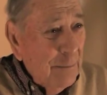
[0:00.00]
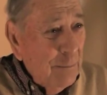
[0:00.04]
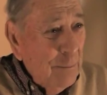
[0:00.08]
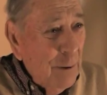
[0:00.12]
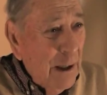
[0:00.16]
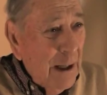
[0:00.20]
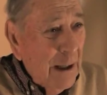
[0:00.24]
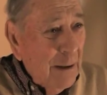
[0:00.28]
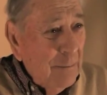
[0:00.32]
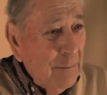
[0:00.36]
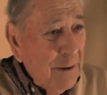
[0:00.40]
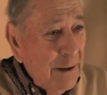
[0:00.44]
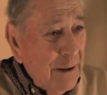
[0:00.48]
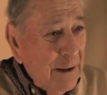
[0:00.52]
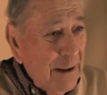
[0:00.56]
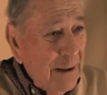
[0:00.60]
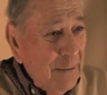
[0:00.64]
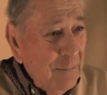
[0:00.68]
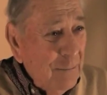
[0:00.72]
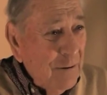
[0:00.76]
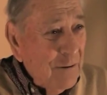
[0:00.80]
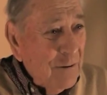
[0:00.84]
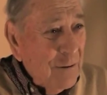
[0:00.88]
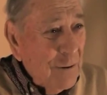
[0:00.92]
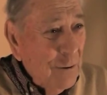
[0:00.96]
Byman. He
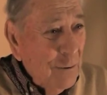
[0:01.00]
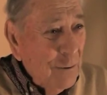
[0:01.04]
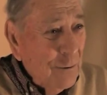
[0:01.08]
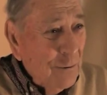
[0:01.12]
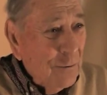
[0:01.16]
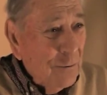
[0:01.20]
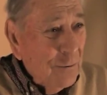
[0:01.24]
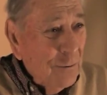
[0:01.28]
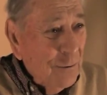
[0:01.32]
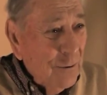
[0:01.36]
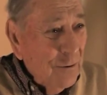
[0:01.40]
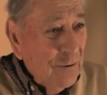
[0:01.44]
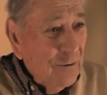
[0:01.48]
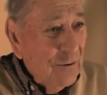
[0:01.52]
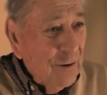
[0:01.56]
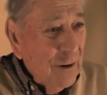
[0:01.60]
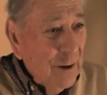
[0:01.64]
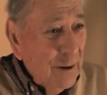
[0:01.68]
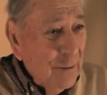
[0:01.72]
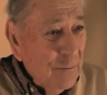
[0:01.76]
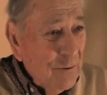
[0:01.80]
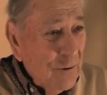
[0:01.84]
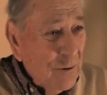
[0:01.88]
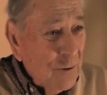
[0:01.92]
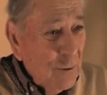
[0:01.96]
was going through the
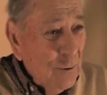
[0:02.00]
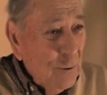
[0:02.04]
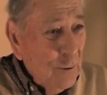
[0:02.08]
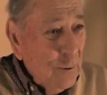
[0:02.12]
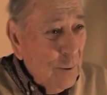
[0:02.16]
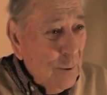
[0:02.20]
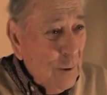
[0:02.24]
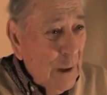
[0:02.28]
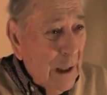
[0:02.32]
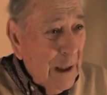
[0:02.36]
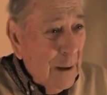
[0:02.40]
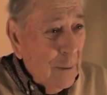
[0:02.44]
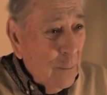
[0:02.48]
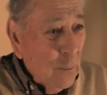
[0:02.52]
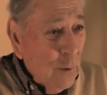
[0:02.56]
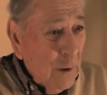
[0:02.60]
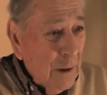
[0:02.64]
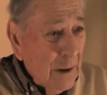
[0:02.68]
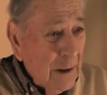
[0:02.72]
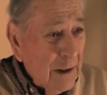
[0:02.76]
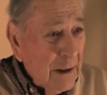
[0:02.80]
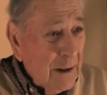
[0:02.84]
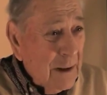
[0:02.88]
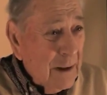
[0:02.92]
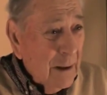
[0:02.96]
same school I
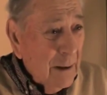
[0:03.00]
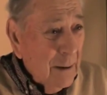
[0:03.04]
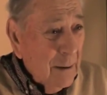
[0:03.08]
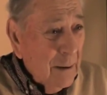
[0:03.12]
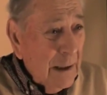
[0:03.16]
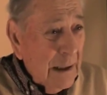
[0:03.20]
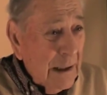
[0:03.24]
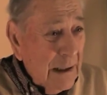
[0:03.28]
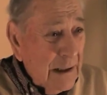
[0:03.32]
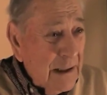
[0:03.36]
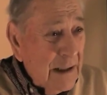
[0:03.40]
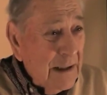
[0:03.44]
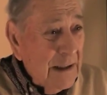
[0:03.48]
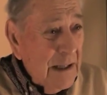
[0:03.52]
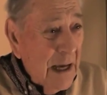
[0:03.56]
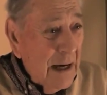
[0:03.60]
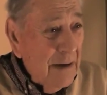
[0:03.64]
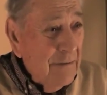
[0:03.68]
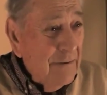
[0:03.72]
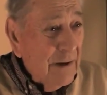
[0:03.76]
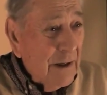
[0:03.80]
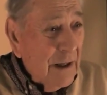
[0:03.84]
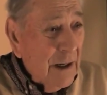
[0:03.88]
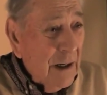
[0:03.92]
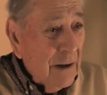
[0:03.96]
was as a
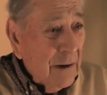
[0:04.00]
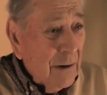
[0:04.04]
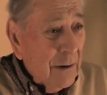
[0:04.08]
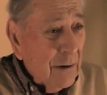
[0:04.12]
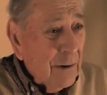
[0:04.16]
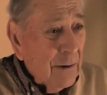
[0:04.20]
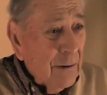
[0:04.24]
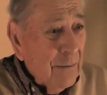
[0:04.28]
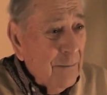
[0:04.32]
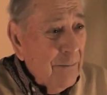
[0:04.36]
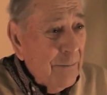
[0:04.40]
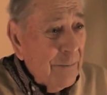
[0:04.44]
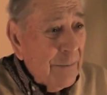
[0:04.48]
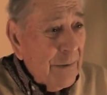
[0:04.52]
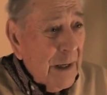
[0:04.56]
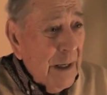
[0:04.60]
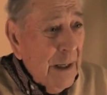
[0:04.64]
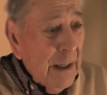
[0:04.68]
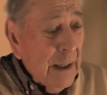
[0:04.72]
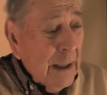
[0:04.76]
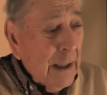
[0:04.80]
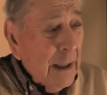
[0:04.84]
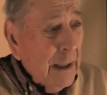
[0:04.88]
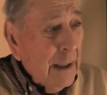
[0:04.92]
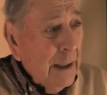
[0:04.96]
navigator.
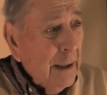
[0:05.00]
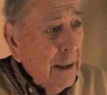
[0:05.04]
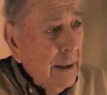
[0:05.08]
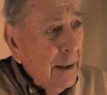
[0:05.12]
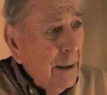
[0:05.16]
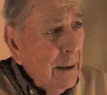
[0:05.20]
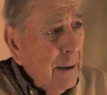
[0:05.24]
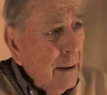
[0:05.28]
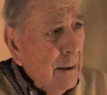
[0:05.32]
And